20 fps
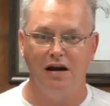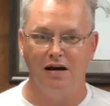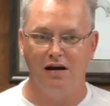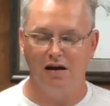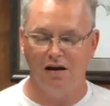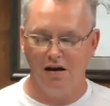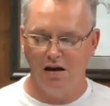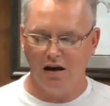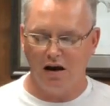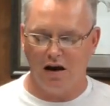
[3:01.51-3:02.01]

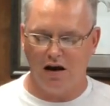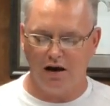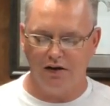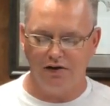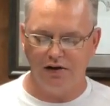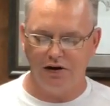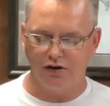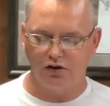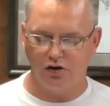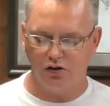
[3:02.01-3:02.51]
in
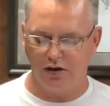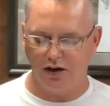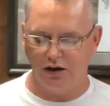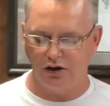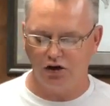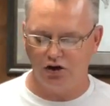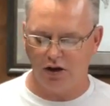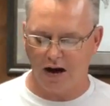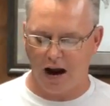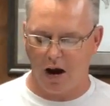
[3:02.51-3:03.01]

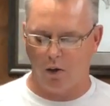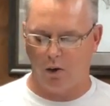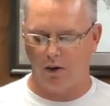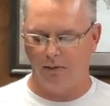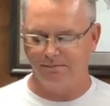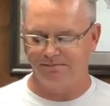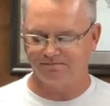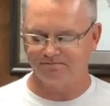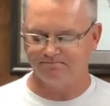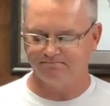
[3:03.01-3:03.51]
yesterday's
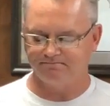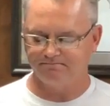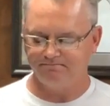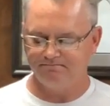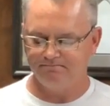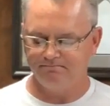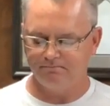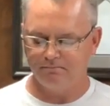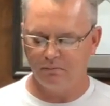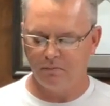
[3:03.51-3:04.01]
shower.
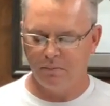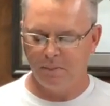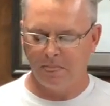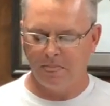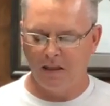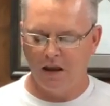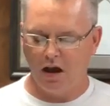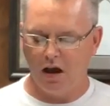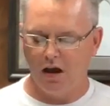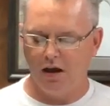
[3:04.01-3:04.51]

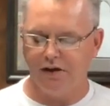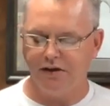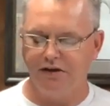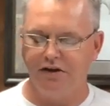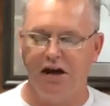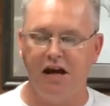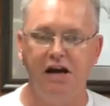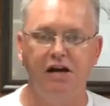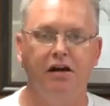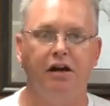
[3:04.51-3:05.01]

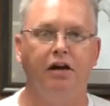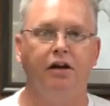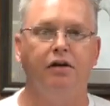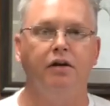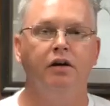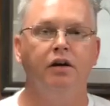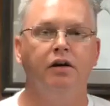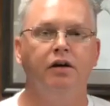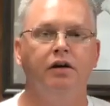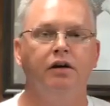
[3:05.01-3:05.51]

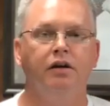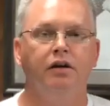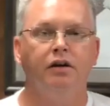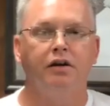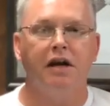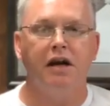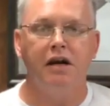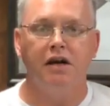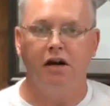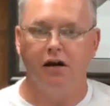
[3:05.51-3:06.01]
Keenan
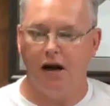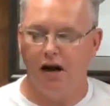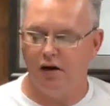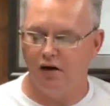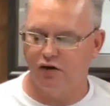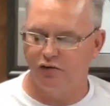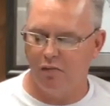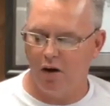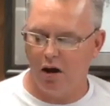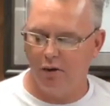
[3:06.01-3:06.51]
Keenan
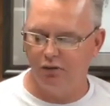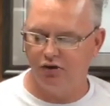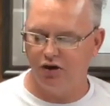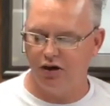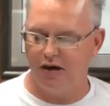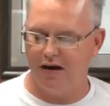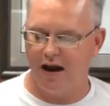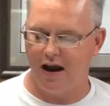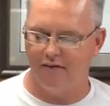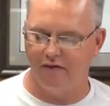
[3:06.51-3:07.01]
and his mom,
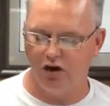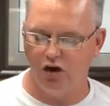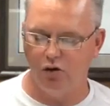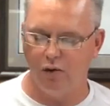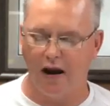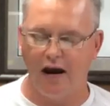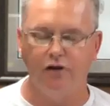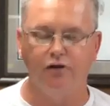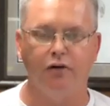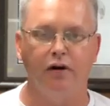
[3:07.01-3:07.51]
Cindy, have a
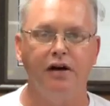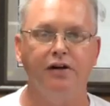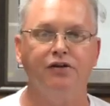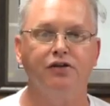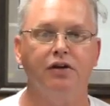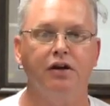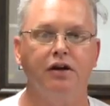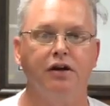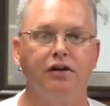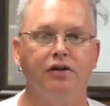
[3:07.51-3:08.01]
new
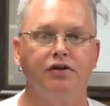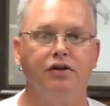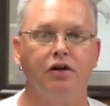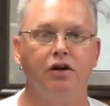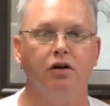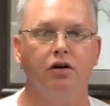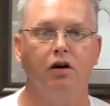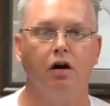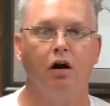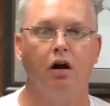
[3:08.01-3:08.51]
address. It is
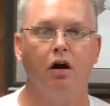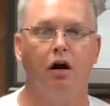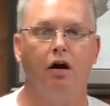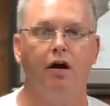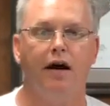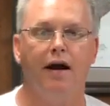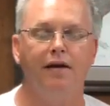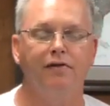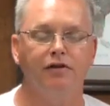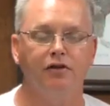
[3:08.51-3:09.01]
here
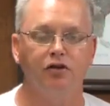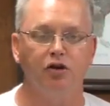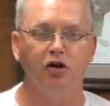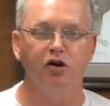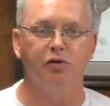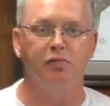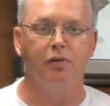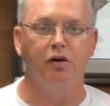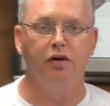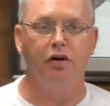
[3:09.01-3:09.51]
uh, at the
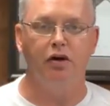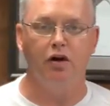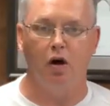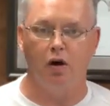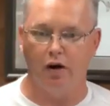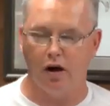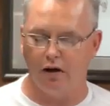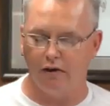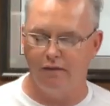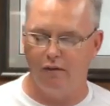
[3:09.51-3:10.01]
church building
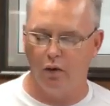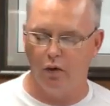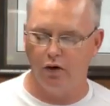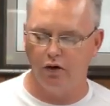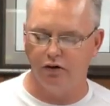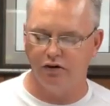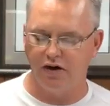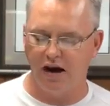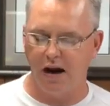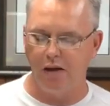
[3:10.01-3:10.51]
on our
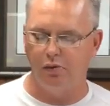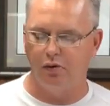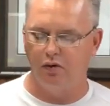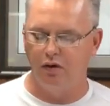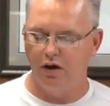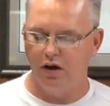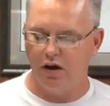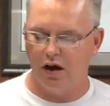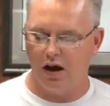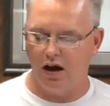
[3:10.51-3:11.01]
four-year
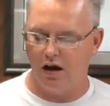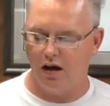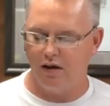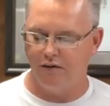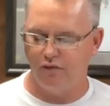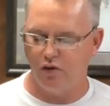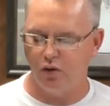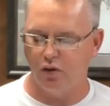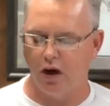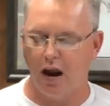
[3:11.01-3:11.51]
table.
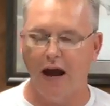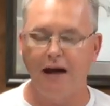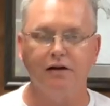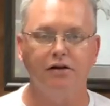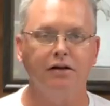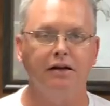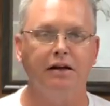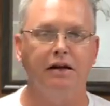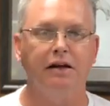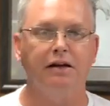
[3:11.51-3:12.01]
Uh, if you'd
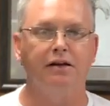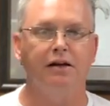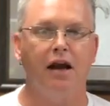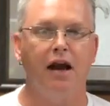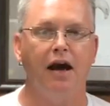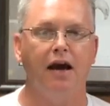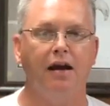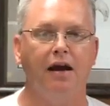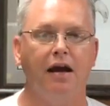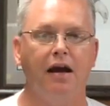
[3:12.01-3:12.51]
like to get
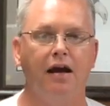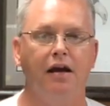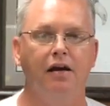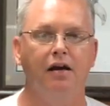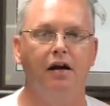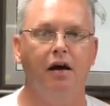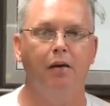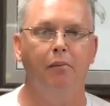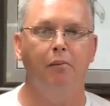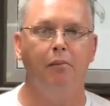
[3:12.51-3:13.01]
that
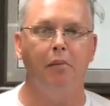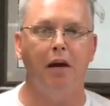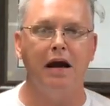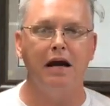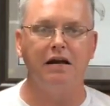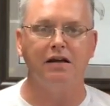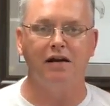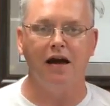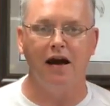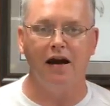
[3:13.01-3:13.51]
and uh,
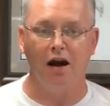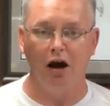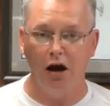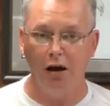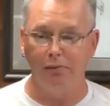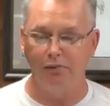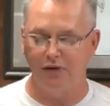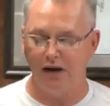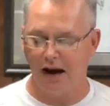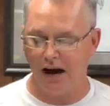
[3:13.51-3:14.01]
make that
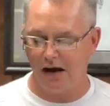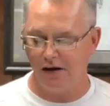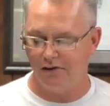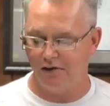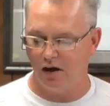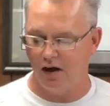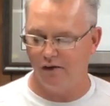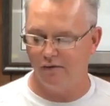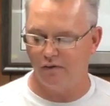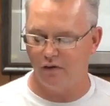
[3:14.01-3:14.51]

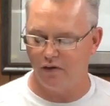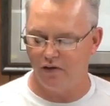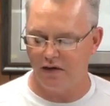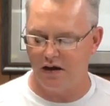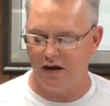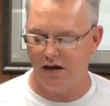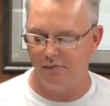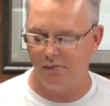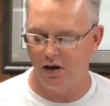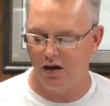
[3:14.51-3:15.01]
update uh, for
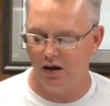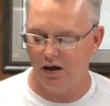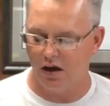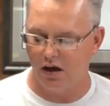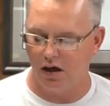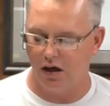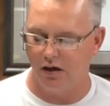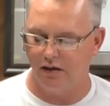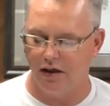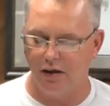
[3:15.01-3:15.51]
them,
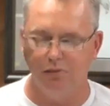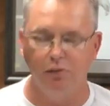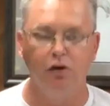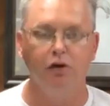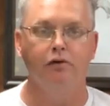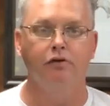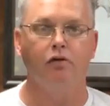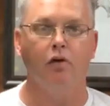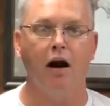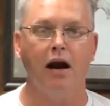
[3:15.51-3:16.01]
uh, they
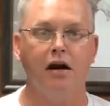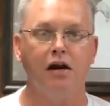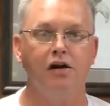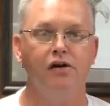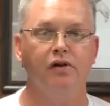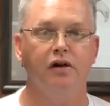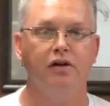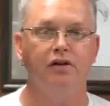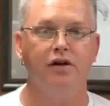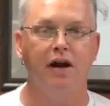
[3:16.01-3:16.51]
moved right
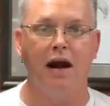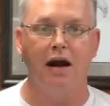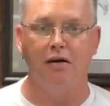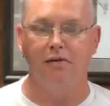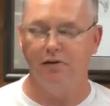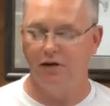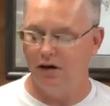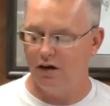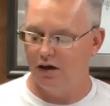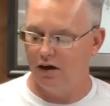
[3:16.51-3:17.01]
here in
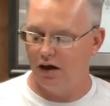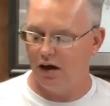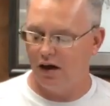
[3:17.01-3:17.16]
town.